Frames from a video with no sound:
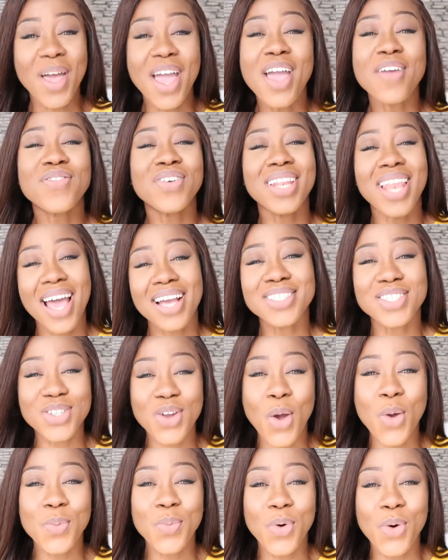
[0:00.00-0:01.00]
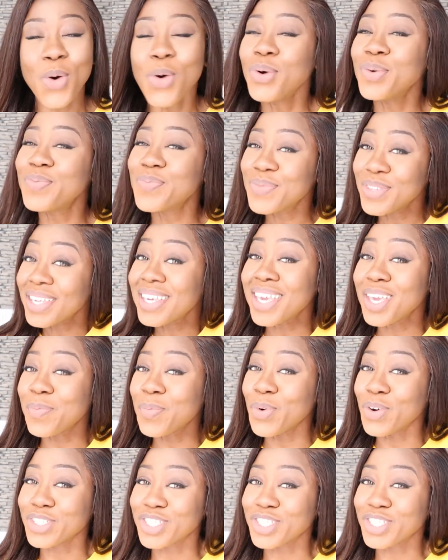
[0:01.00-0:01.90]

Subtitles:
If you'd like to know more, keep